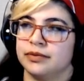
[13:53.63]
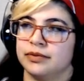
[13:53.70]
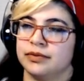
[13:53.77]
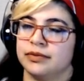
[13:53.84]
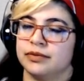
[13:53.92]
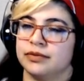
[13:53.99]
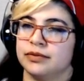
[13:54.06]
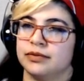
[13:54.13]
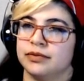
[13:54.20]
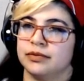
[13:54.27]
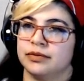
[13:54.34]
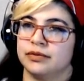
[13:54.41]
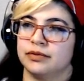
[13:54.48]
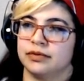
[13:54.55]

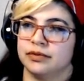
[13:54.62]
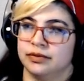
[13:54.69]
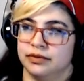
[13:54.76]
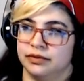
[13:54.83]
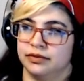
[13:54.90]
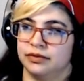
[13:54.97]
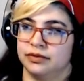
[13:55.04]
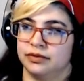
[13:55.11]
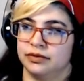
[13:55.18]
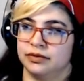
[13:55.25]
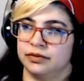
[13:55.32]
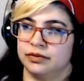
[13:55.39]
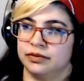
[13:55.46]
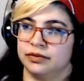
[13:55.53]

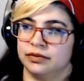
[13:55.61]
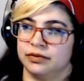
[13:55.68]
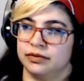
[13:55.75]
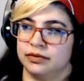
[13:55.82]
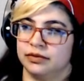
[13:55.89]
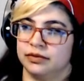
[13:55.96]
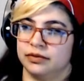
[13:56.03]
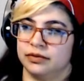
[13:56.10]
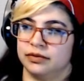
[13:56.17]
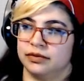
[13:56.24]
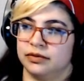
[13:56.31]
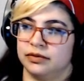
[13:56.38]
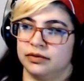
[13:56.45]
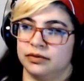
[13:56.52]

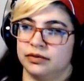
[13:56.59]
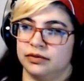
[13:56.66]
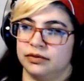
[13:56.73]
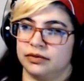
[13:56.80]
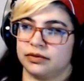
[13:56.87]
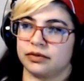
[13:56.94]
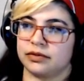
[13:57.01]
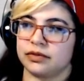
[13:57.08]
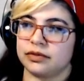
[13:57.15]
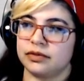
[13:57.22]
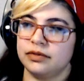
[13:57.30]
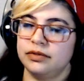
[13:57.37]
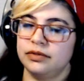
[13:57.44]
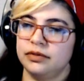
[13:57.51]

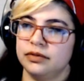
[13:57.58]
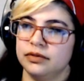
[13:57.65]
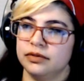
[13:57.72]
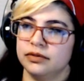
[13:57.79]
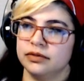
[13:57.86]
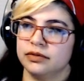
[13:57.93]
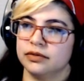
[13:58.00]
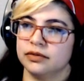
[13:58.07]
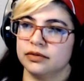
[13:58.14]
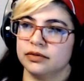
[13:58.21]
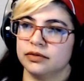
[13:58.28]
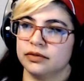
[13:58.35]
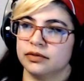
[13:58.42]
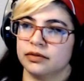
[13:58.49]

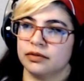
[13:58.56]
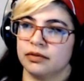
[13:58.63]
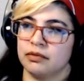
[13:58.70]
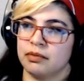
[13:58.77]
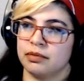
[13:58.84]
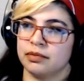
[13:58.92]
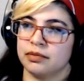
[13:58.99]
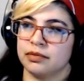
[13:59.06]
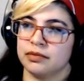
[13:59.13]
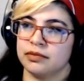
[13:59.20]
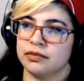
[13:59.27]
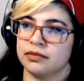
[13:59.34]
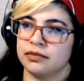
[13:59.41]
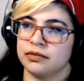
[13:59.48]

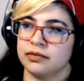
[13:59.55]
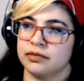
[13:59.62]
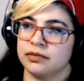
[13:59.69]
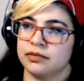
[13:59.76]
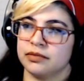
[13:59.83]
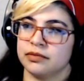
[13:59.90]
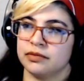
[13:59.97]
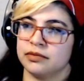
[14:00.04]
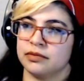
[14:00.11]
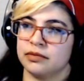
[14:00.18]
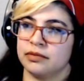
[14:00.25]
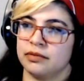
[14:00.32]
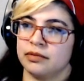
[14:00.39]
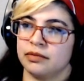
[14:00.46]

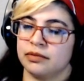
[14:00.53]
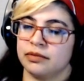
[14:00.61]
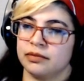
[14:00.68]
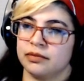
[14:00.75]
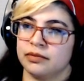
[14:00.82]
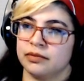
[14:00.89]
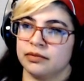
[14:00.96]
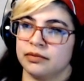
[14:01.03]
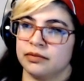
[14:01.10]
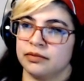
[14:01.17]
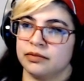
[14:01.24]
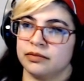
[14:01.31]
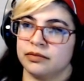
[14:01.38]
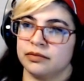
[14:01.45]

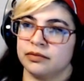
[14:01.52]
This person isn't speaking.